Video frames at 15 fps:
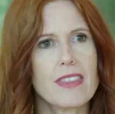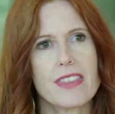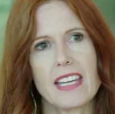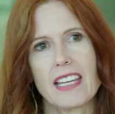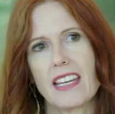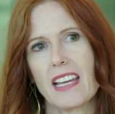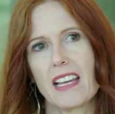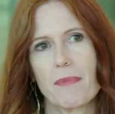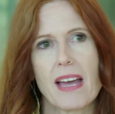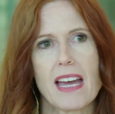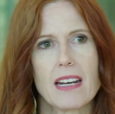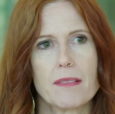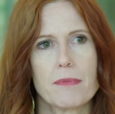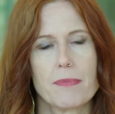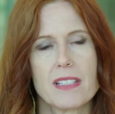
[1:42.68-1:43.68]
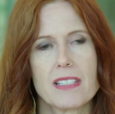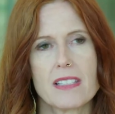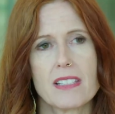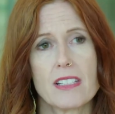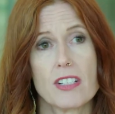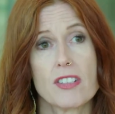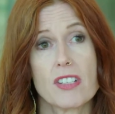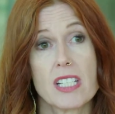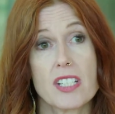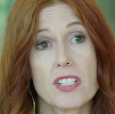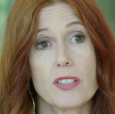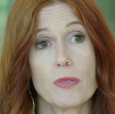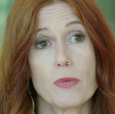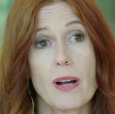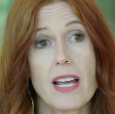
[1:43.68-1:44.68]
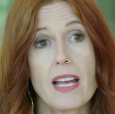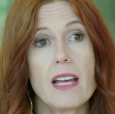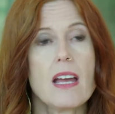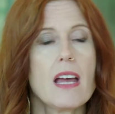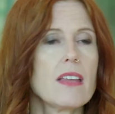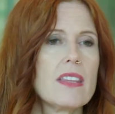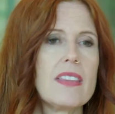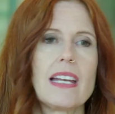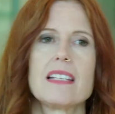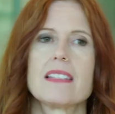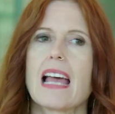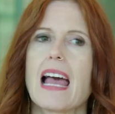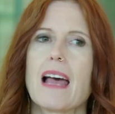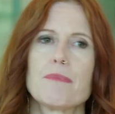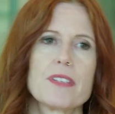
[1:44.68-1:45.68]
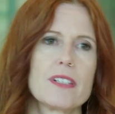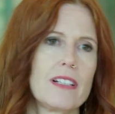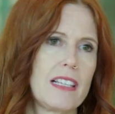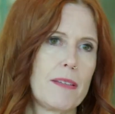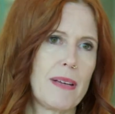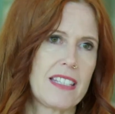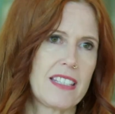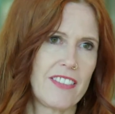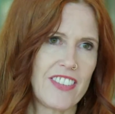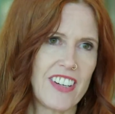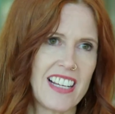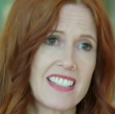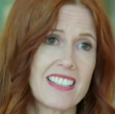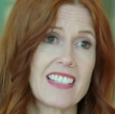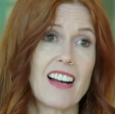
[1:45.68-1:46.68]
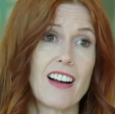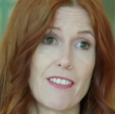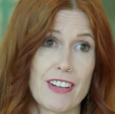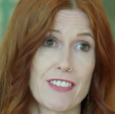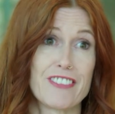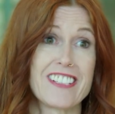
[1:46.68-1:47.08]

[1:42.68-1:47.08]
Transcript: thinking about business in a traditional way, and that is absolutely the best advice I've ever